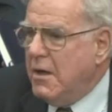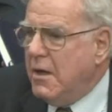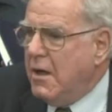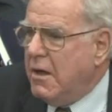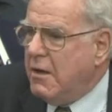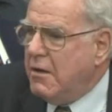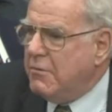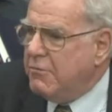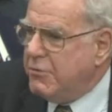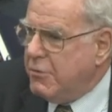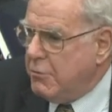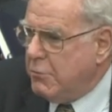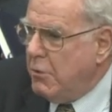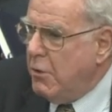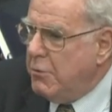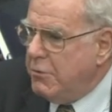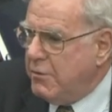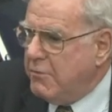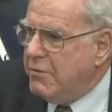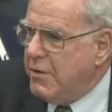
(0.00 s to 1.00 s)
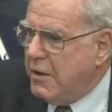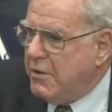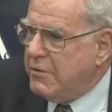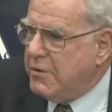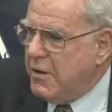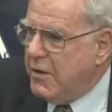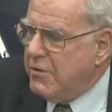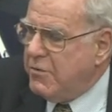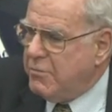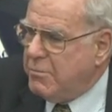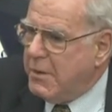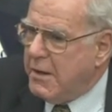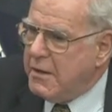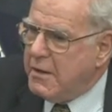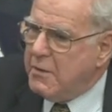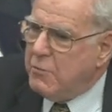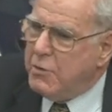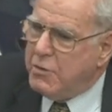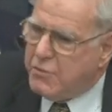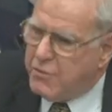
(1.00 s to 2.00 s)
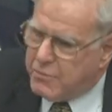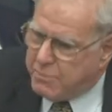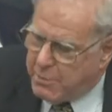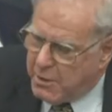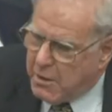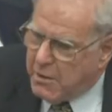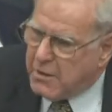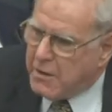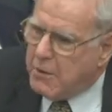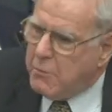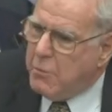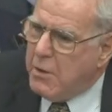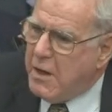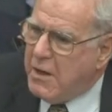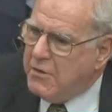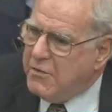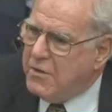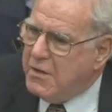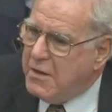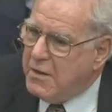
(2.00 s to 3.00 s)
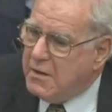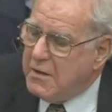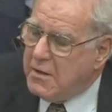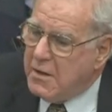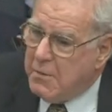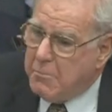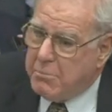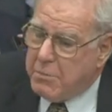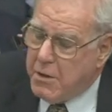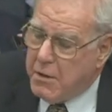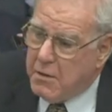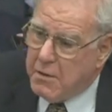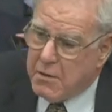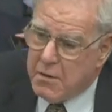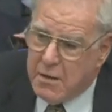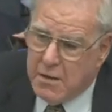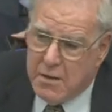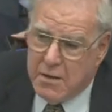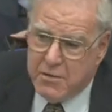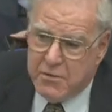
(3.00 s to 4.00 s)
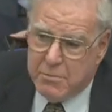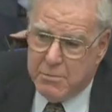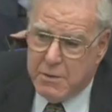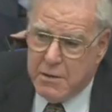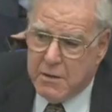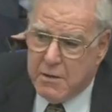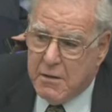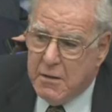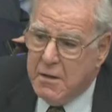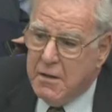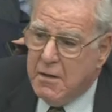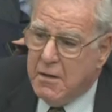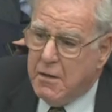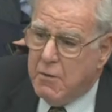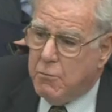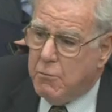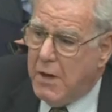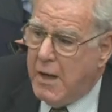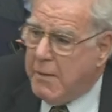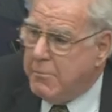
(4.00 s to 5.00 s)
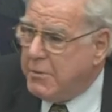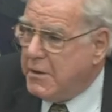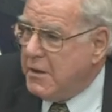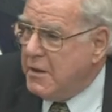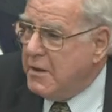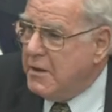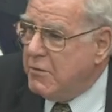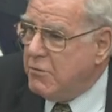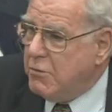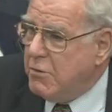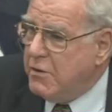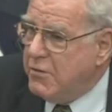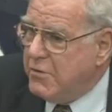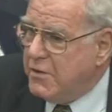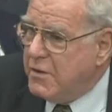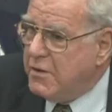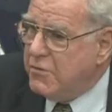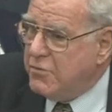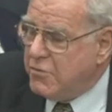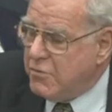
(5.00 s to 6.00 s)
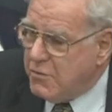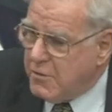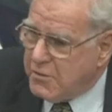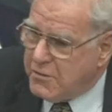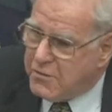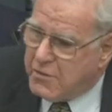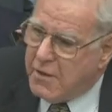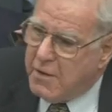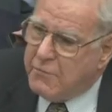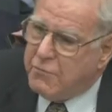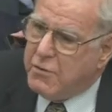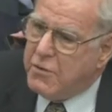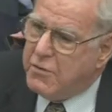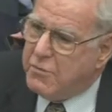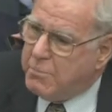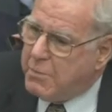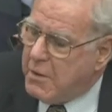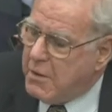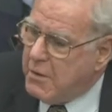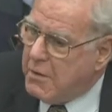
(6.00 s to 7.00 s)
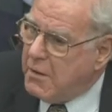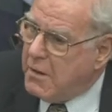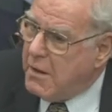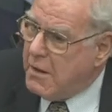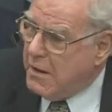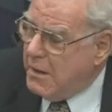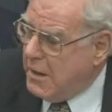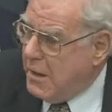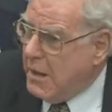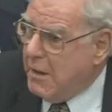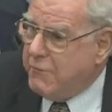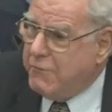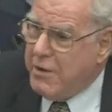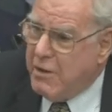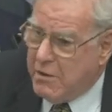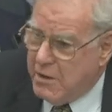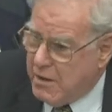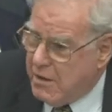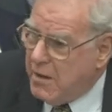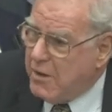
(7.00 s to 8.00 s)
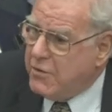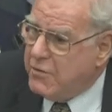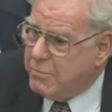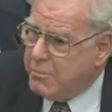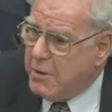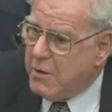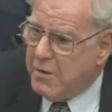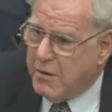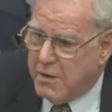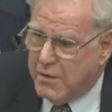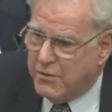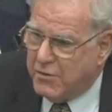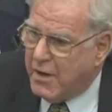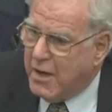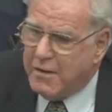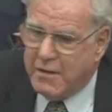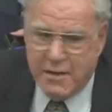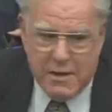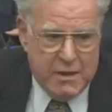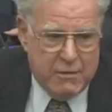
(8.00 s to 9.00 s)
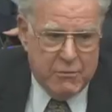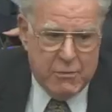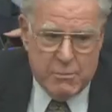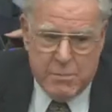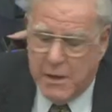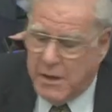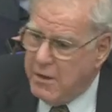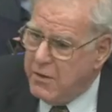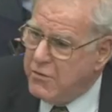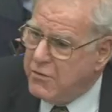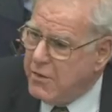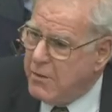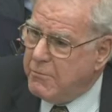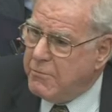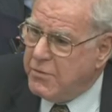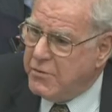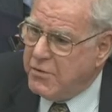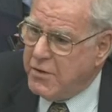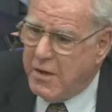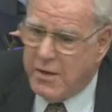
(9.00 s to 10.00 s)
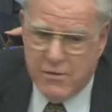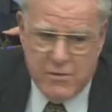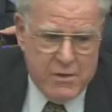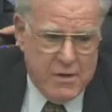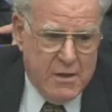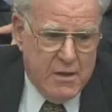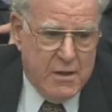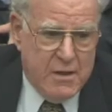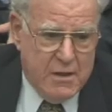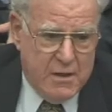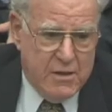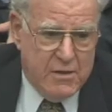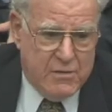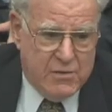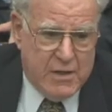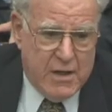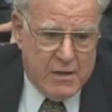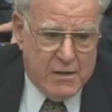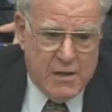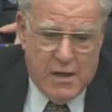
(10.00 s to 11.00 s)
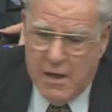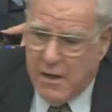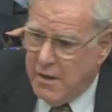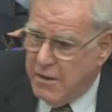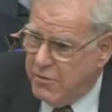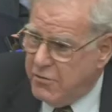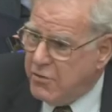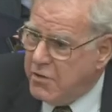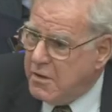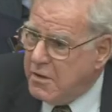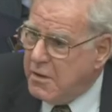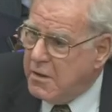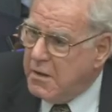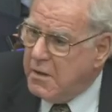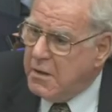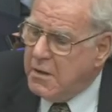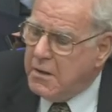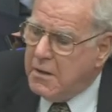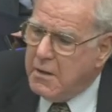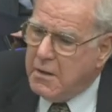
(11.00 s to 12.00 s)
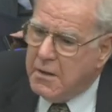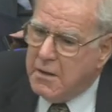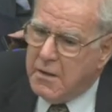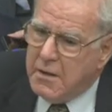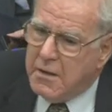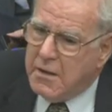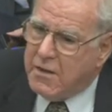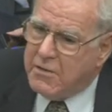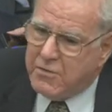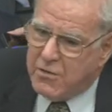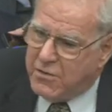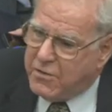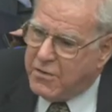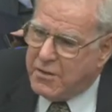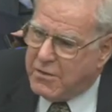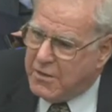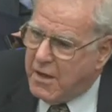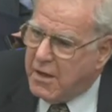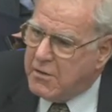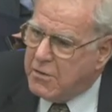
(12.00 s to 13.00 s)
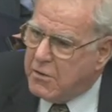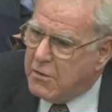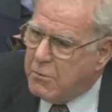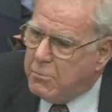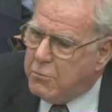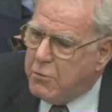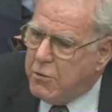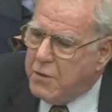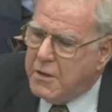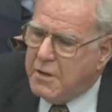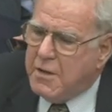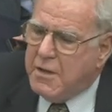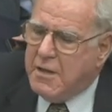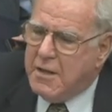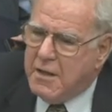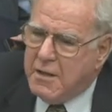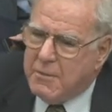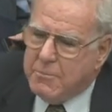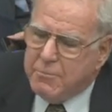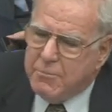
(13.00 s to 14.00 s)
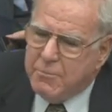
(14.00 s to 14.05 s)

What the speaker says: of the growth of healthcare spending, which is partly rising income, partly it's been rapidly increasing insurance coverage, and a very large part, as I think everybody has emphasized, is technology. That's just a technical point. The